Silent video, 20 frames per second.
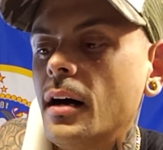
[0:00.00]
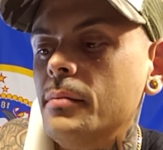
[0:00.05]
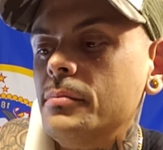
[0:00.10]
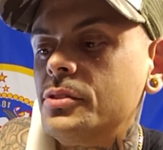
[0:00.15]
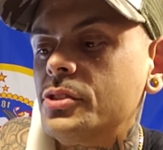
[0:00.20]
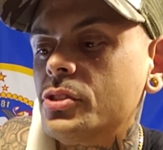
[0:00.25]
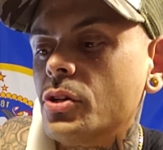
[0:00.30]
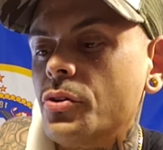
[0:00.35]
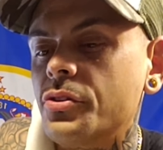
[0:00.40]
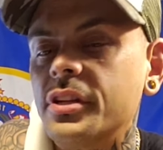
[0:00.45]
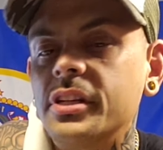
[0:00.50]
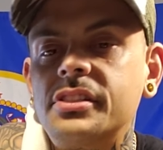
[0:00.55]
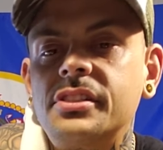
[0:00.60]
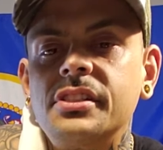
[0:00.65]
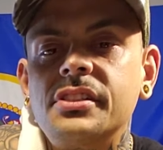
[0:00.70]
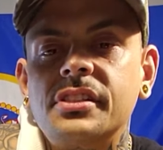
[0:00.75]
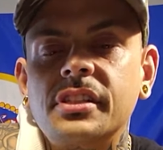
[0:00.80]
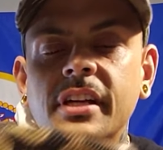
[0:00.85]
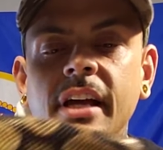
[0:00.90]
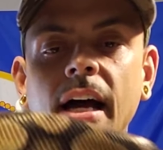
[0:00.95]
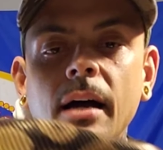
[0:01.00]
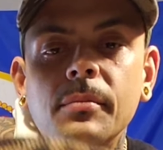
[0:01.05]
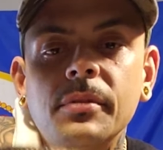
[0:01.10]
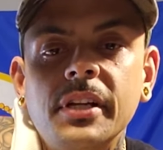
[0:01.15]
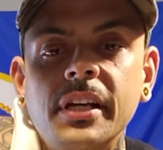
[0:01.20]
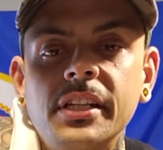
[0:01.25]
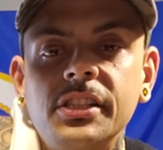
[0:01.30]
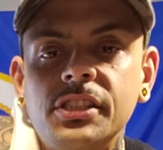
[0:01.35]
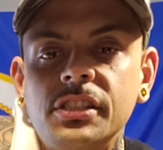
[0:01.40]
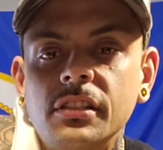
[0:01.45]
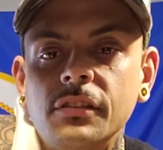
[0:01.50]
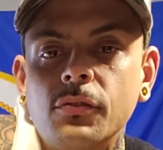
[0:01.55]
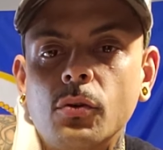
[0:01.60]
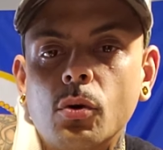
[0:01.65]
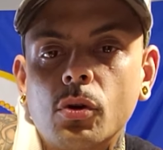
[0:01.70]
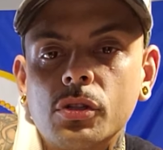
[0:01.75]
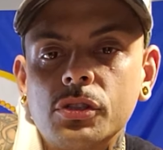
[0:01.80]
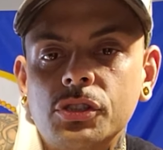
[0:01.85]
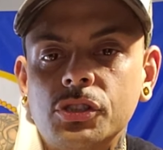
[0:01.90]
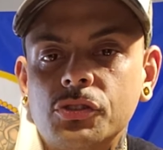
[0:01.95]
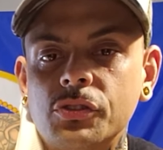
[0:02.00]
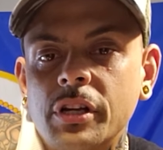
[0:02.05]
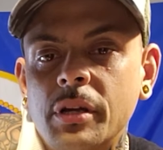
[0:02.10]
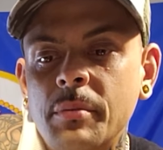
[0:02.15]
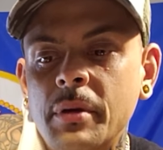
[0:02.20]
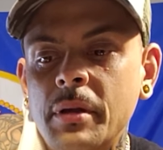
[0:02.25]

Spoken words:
So this is a combination of Orange Dream